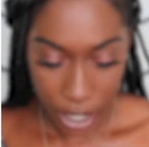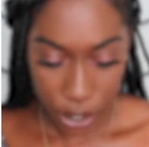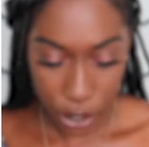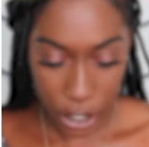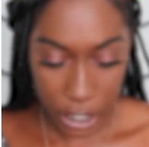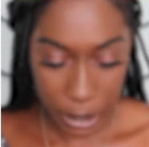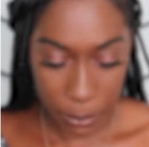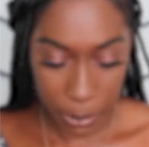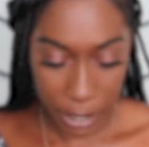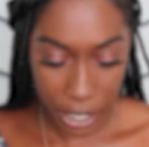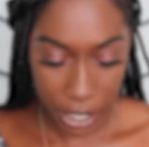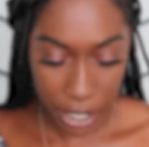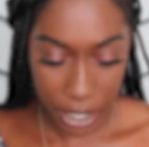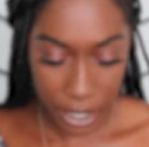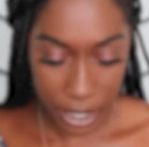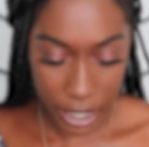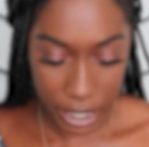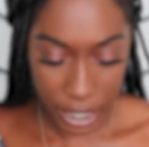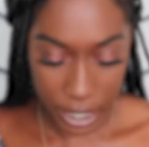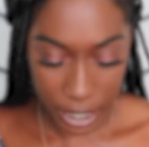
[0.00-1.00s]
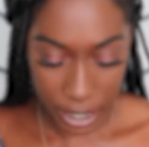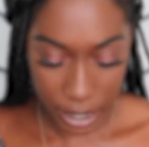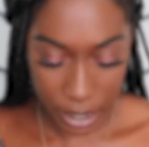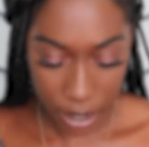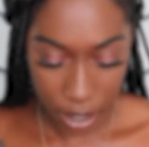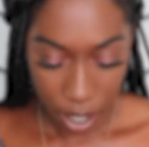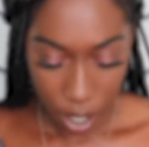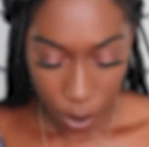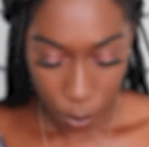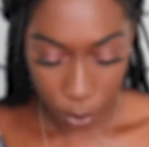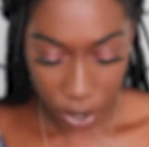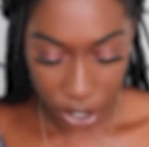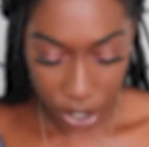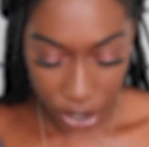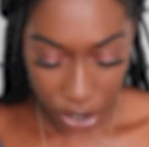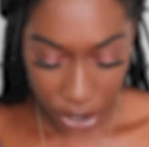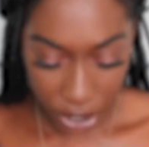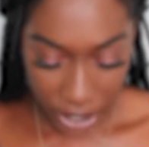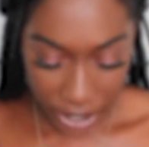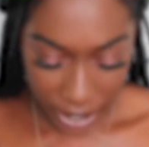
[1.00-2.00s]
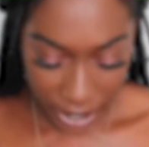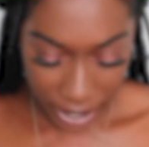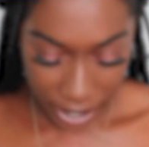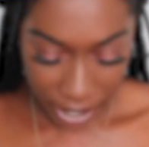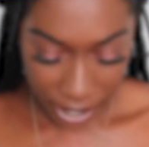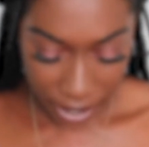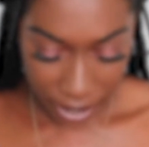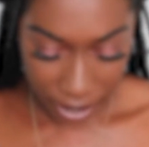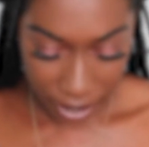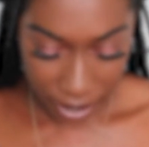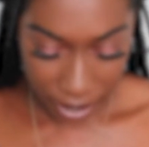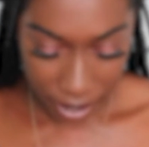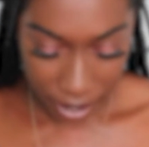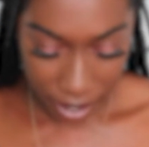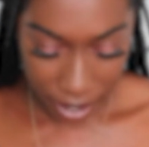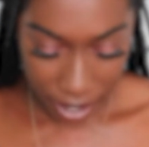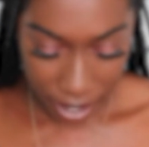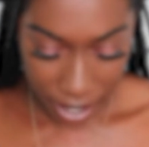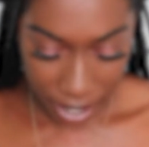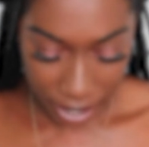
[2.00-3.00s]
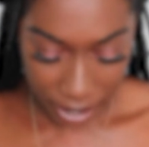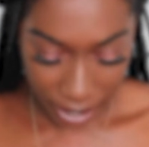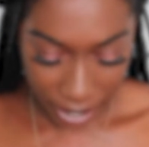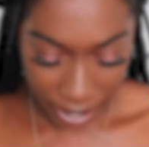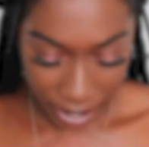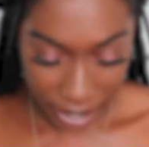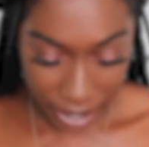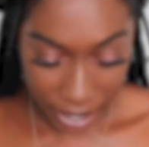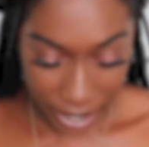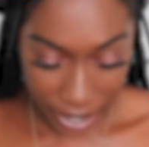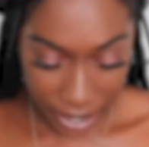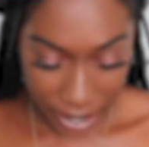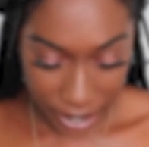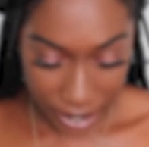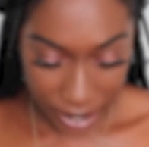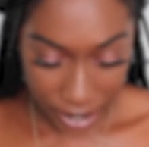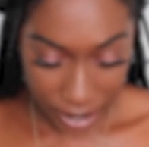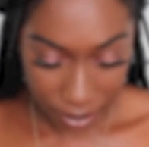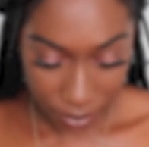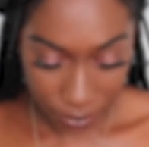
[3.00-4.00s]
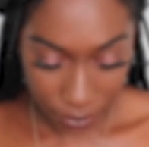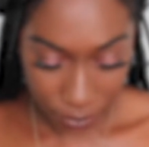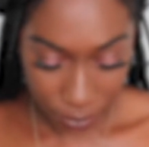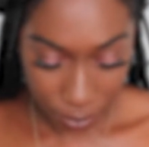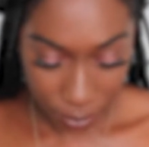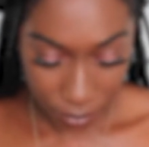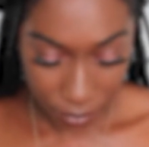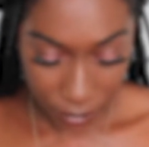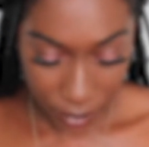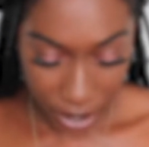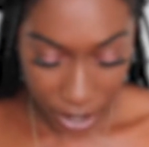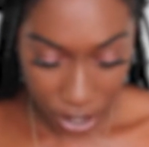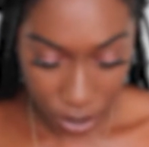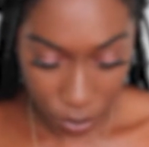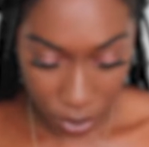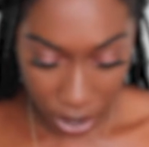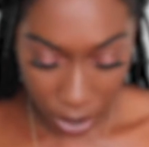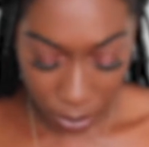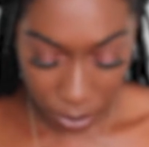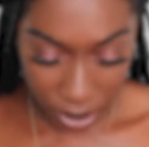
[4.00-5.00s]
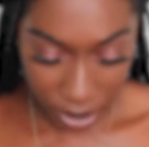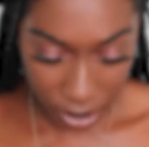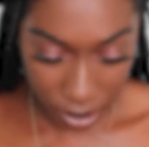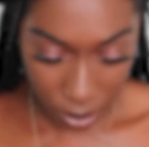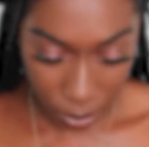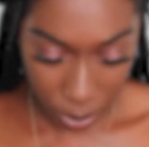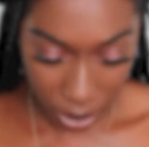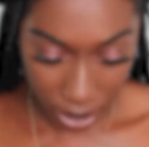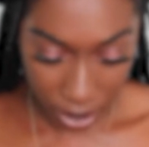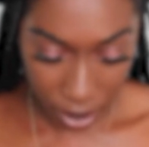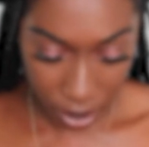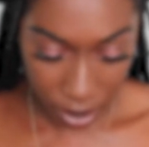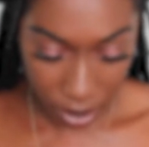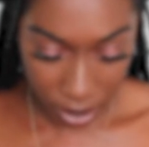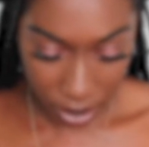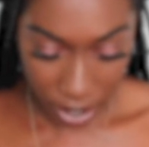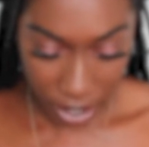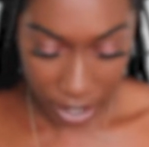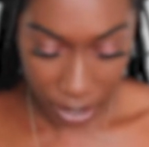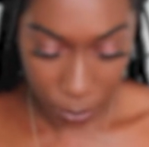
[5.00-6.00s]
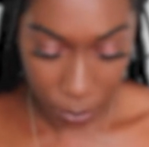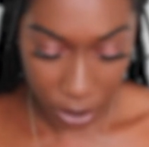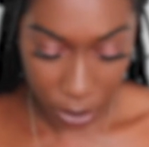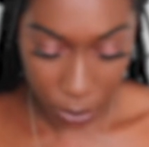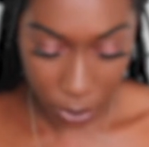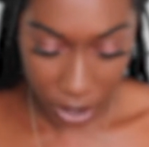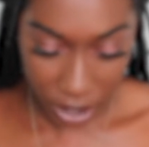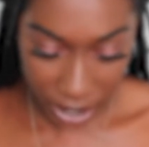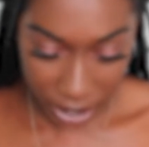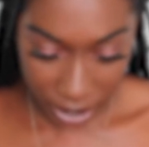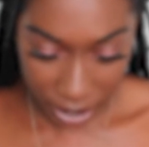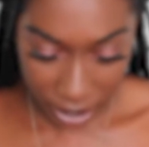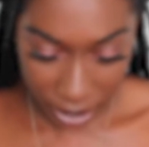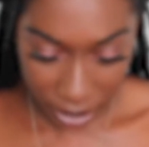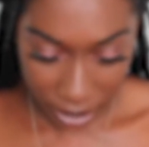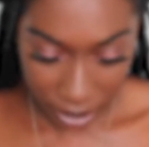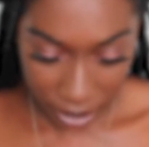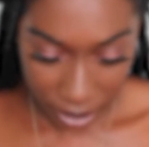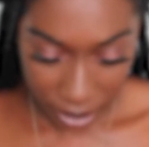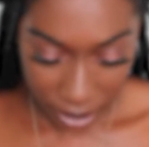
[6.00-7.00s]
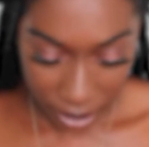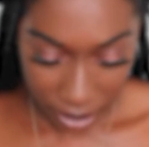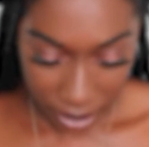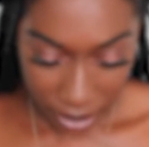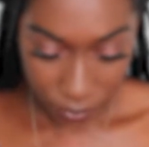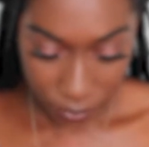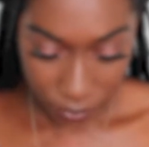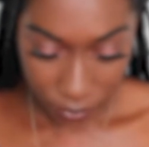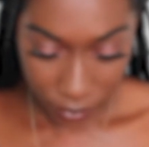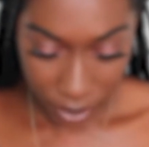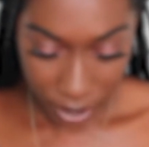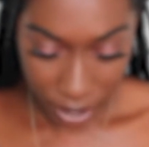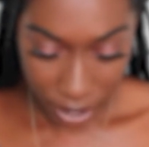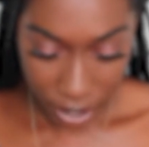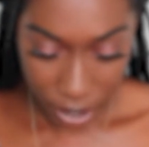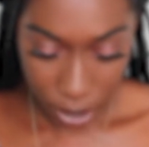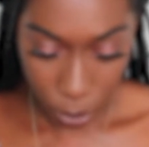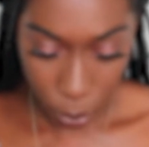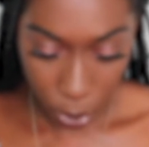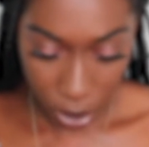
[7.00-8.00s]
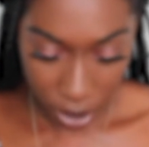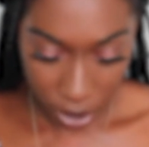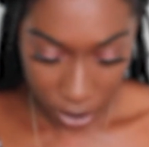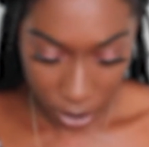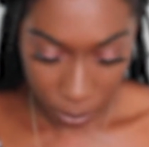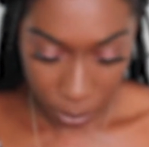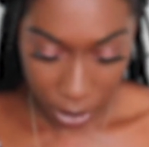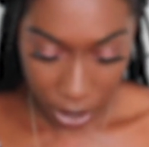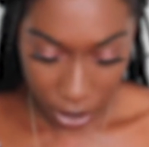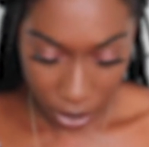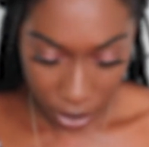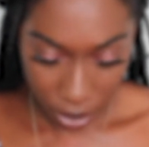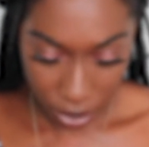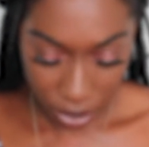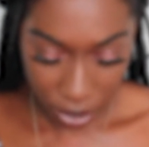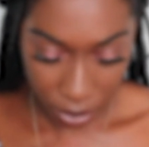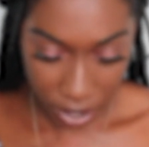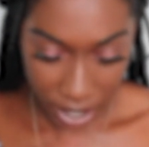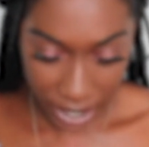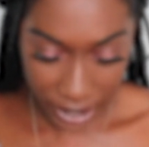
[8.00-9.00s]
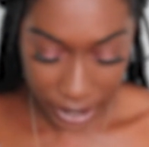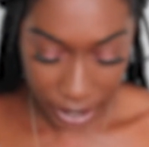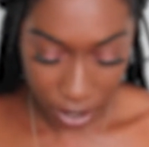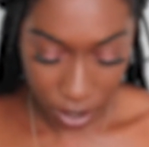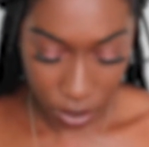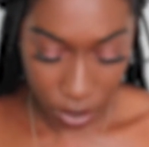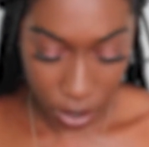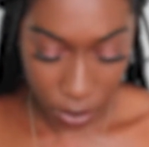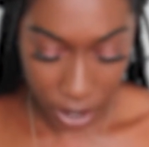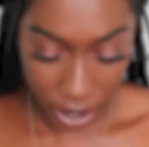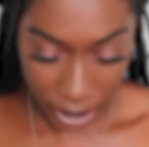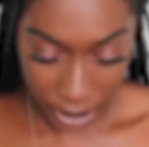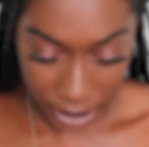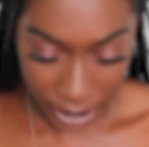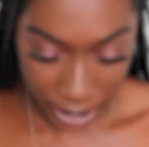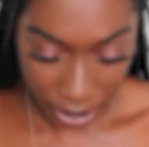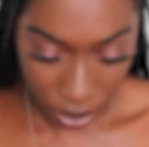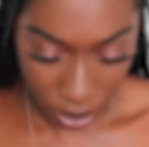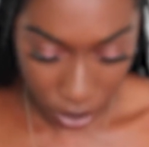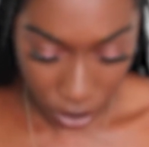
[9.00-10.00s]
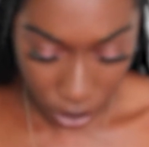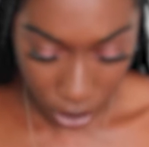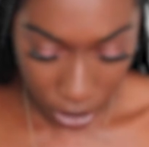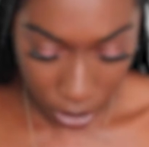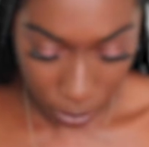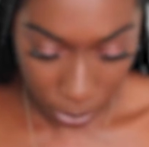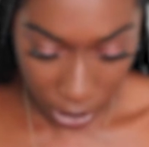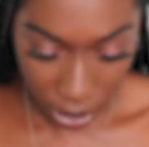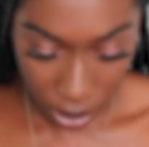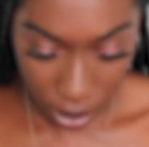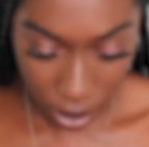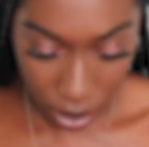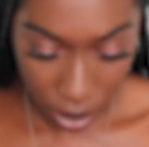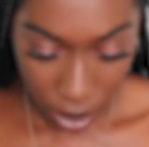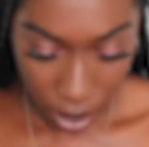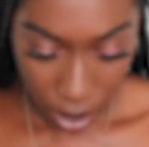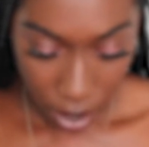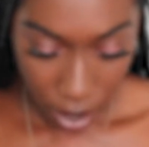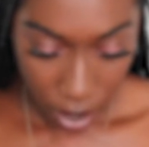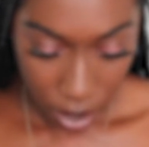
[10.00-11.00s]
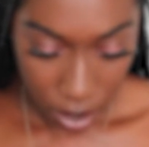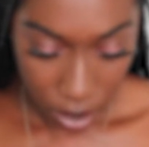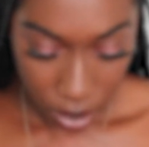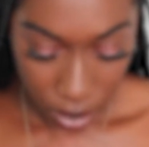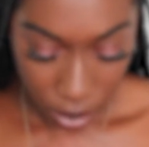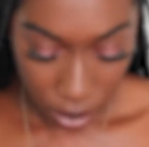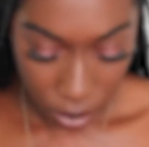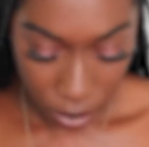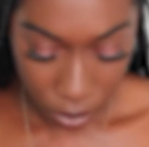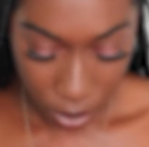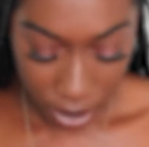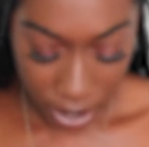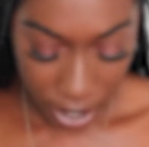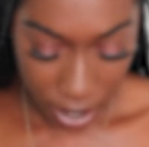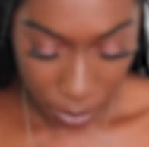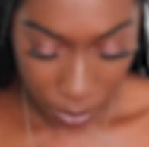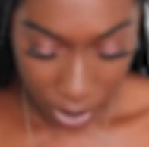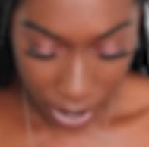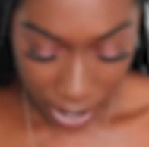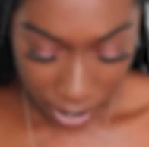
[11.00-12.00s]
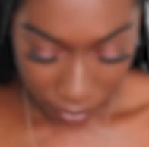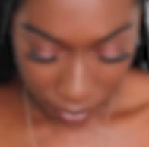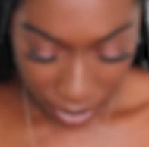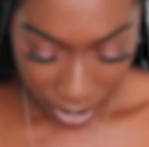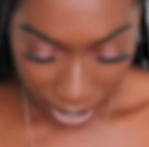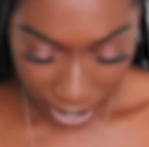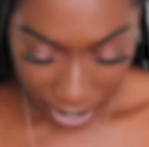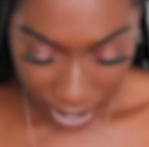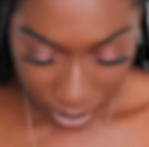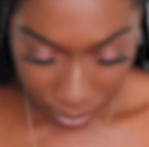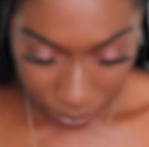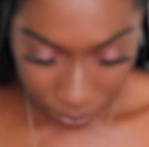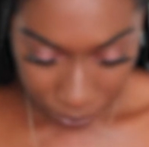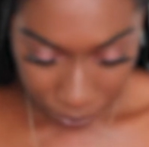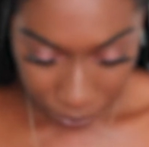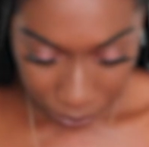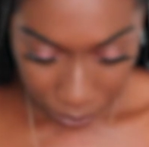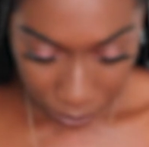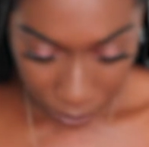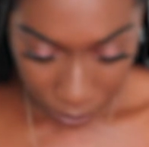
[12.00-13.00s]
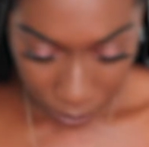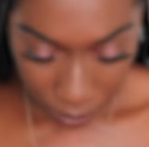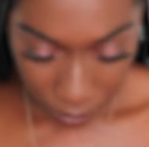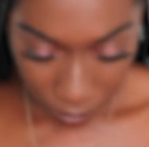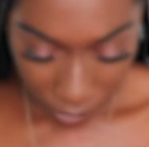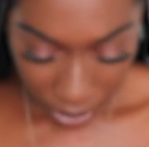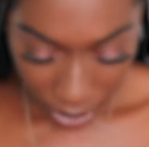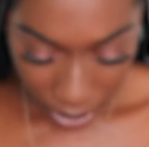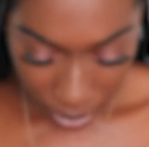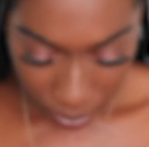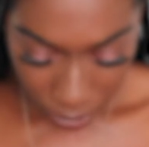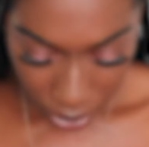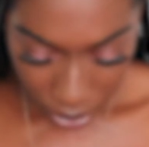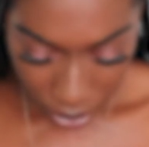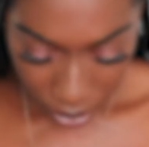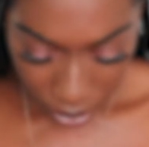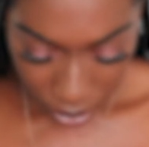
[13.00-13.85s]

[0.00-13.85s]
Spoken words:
Transparent is when you're looking at it like this, you don't see squares, and then when you click it, squares appear. So that's how you know that it's actually transparent. So now that we have that, I'm just